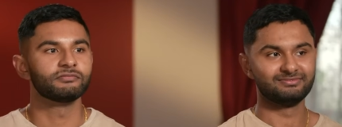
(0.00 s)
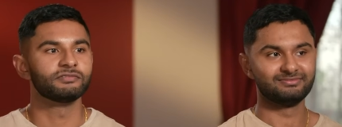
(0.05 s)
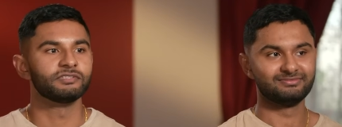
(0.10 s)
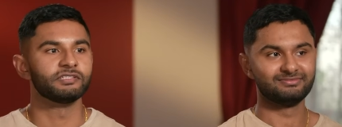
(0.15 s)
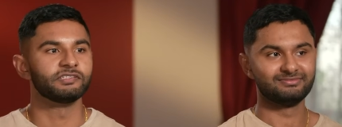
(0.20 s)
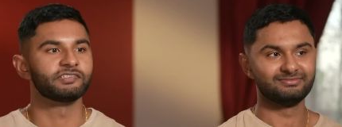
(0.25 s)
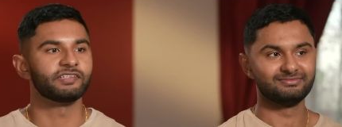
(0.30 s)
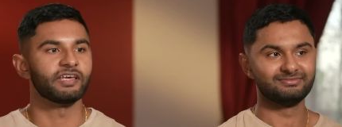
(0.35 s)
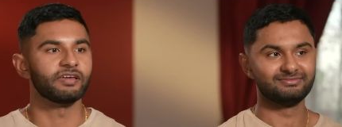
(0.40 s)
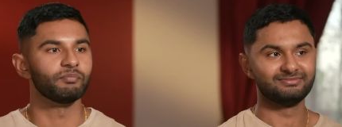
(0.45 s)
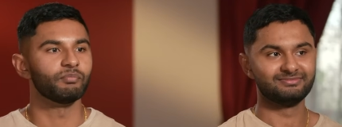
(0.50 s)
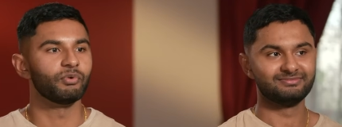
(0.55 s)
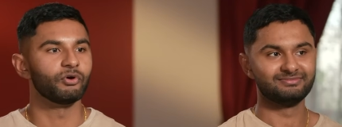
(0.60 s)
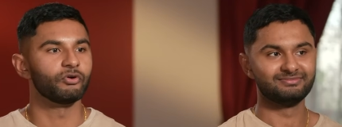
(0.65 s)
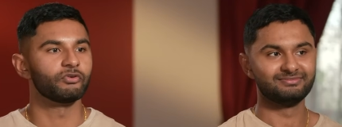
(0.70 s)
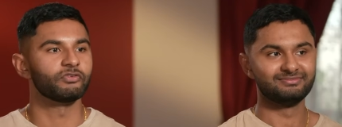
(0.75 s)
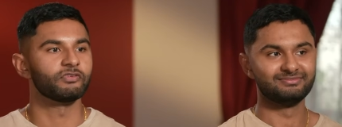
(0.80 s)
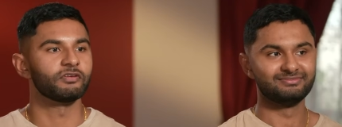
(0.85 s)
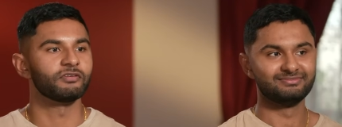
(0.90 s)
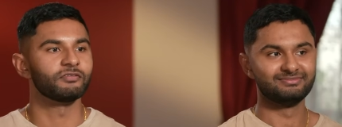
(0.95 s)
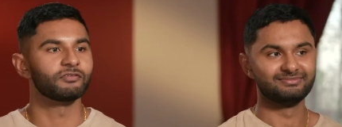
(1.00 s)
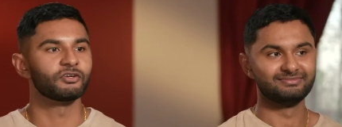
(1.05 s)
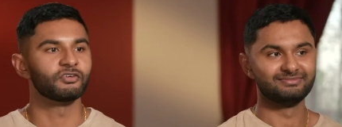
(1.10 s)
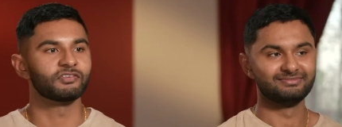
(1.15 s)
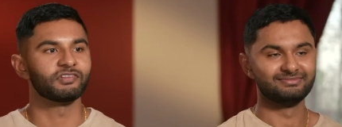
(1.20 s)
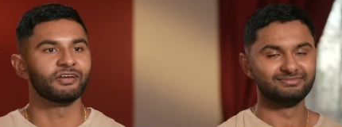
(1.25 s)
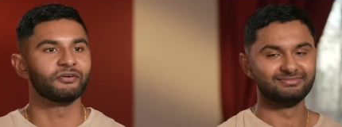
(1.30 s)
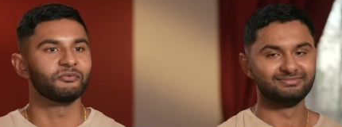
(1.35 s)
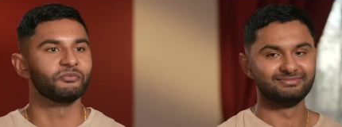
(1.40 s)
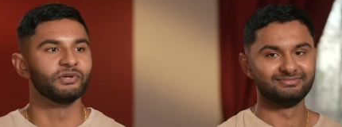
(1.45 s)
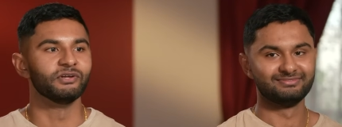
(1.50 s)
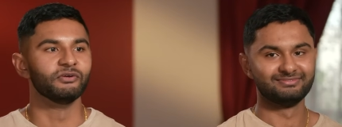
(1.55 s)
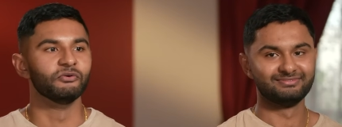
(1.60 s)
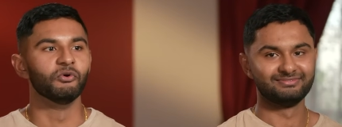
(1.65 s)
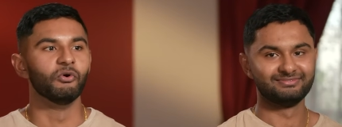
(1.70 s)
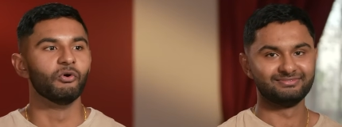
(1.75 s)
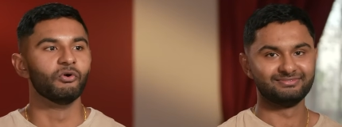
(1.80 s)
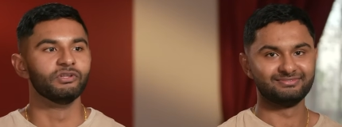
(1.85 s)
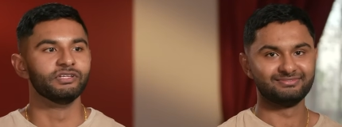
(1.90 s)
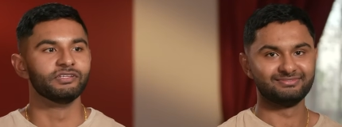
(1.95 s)
Speaker 1: the same person because like we were
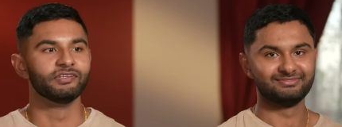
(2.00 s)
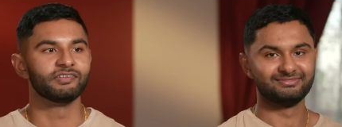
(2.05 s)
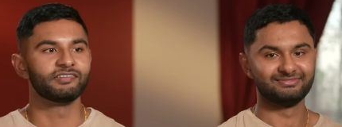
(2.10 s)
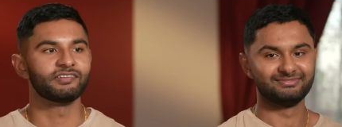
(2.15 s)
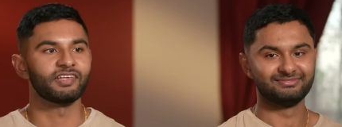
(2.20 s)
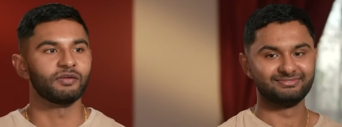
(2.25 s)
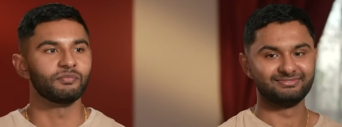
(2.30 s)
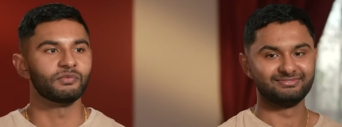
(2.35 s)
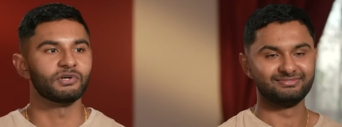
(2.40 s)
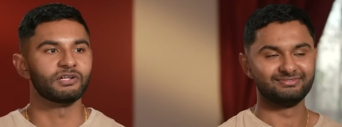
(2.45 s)
all in the same